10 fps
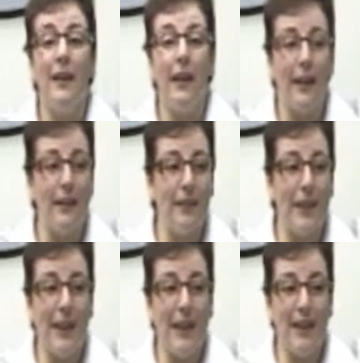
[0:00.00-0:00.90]
and
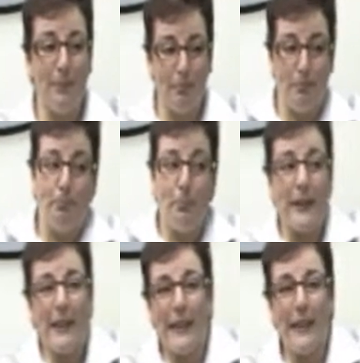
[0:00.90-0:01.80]
they're
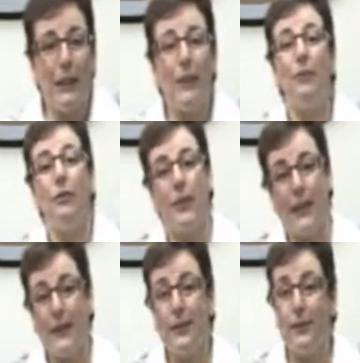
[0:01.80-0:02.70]
picking you for an
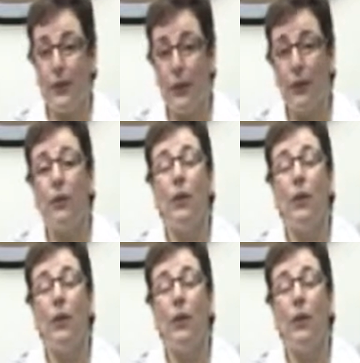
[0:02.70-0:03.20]
interview